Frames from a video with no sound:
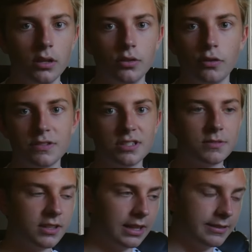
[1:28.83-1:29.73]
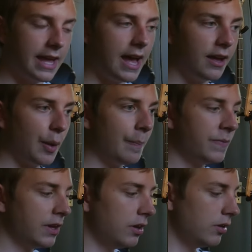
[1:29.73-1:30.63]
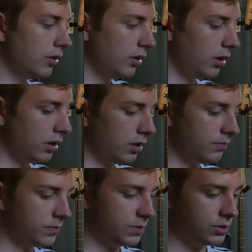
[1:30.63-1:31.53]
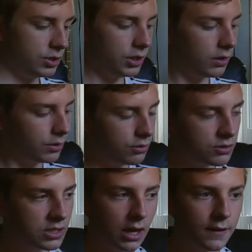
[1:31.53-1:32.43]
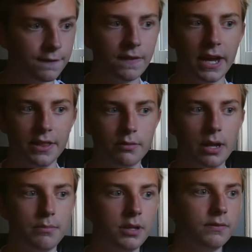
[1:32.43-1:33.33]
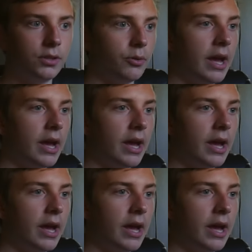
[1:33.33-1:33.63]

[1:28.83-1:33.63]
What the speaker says: So if it's something like that, you know, you just gotta find the right beat for you.